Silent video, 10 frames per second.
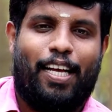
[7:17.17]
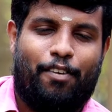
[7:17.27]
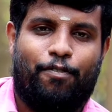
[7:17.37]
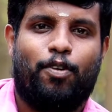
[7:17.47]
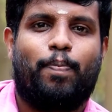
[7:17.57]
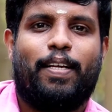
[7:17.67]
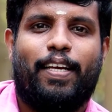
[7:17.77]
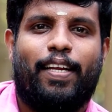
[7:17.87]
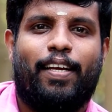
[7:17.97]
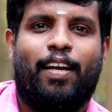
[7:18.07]
That food
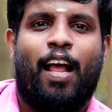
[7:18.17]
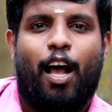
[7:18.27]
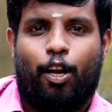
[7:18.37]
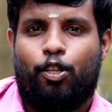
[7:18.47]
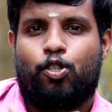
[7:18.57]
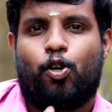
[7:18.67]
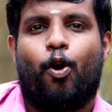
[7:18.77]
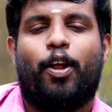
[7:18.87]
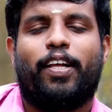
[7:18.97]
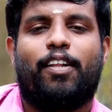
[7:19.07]
material or the
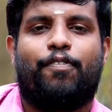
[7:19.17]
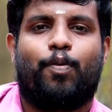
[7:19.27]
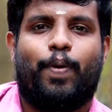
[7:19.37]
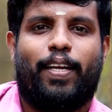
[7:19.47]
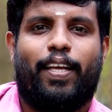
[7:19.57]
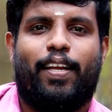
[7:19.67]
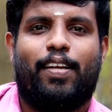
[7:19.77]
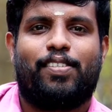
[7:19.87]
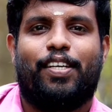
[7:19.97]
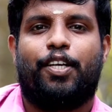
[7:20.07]
storing the food
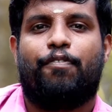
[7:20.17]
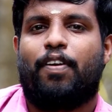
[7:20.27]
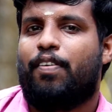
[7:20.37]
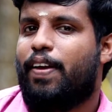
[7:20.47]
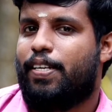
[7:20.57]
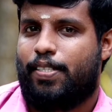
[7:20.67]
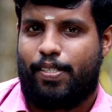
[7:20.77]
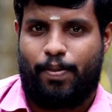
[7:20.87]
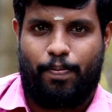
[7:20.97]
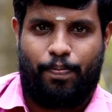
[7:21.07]
materials in different
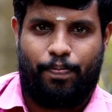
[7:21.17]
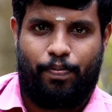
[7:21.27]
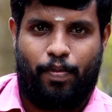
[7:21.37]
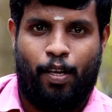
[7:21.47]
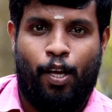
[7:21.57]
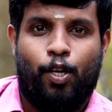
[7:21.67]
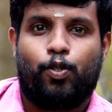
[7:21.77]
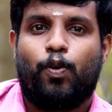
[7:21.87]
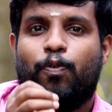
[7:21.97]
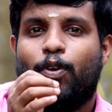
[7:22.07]
ways.
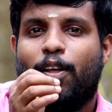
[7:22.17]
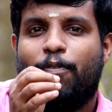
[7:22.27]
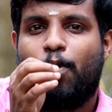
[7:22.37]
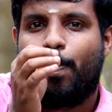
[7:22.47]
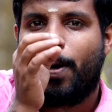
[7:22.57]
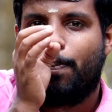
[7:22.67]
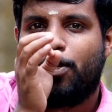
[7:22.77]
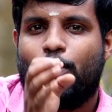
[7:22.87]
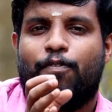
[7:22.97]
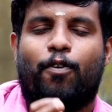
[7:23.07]
So for the
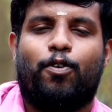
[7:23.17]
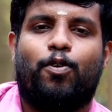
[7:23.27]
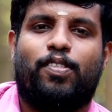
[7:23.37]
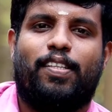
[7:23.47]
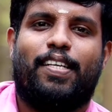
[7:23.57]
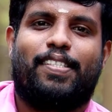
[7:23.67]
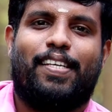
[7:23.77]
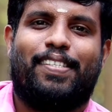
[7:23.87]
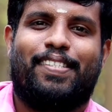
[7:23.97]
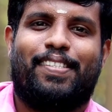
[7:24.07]
purpose of
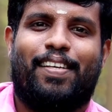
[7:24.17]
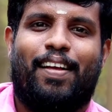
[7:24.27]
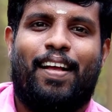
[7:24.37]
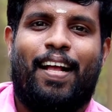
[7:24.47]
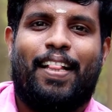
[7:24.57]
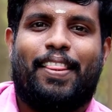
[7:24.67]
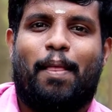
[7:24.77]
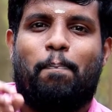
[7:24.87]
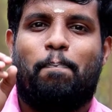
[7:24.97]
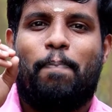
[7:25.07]
photosynthesis,
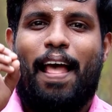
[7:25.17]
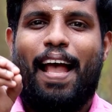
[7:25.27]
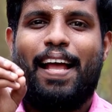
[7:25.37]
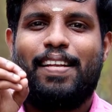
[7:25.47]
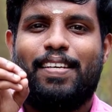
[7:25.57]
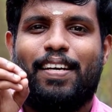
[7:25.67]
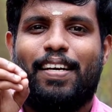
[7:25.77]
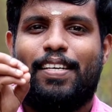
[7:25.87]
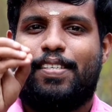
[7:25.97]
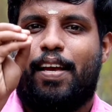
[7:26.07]
the plant
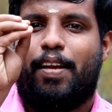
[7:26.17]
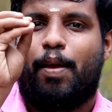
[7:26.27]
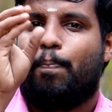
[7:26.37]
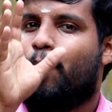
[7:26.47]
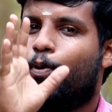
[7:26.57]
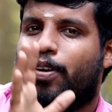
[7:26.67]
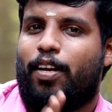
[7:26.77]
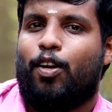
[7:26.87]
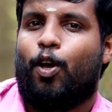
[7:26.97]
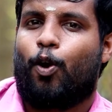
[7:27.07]
is an
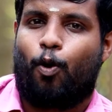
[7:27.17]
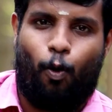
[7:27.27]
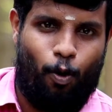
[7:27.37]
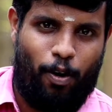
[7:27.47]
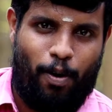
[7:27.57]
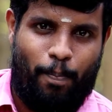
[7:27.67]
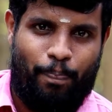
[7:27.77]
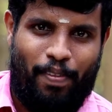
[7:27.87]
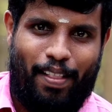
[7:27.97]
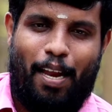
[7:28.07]
important role.
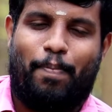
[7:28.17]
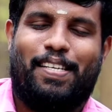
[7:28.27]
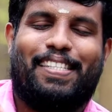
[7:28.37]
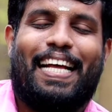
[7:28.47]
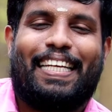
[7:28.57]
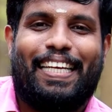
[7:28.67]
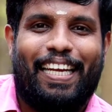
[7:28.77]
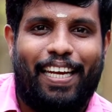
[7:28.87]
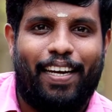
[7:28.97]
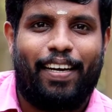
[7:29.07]
That means that
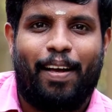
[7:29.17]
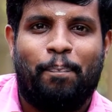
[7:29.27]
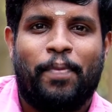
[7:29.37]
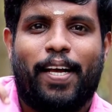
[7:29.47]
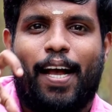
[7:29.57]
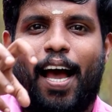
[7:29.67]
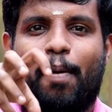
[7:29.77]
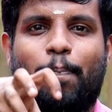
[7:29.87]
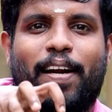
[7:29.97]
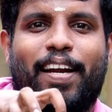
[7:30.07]
need
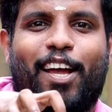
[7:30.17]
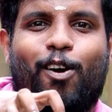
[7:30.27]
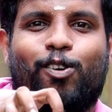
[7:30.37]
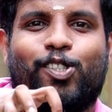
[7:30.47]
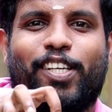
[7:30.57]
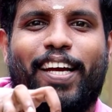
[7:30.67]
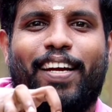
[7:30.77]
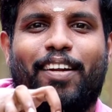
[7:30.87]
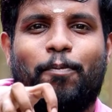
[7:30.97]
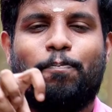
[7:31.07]
carbon
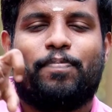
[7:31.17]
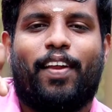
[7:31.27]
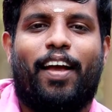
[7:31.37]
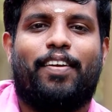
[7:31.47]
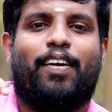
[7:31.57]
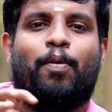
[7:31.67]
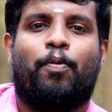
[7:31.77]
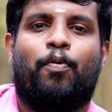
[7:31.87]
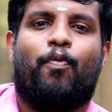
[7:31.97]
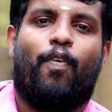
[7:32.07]
dioxide and
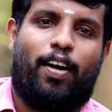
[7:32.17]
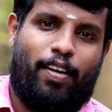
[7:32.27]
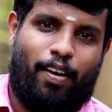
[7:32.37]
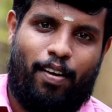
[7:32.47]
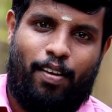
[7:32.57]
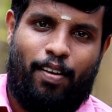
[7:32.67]
water.